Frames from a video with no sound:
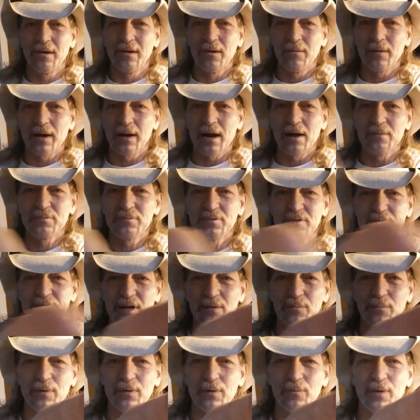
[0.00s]
or I should say
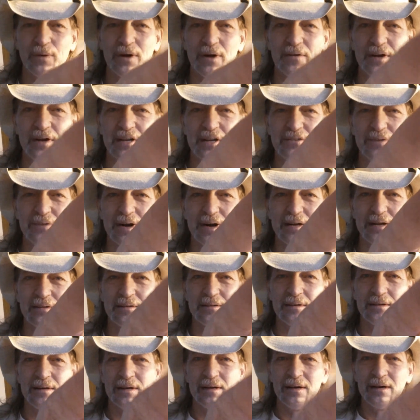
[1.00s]
where it's right
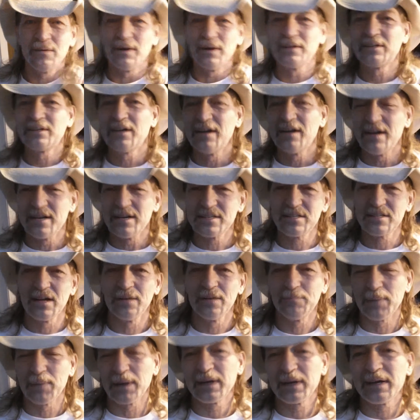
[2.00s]
there is
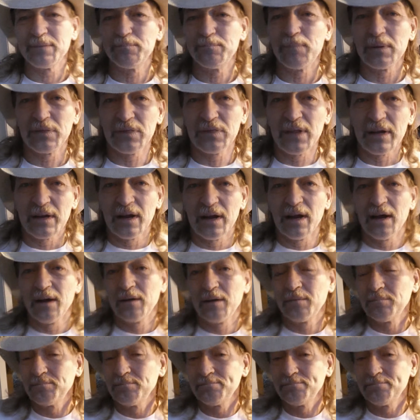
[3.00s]
the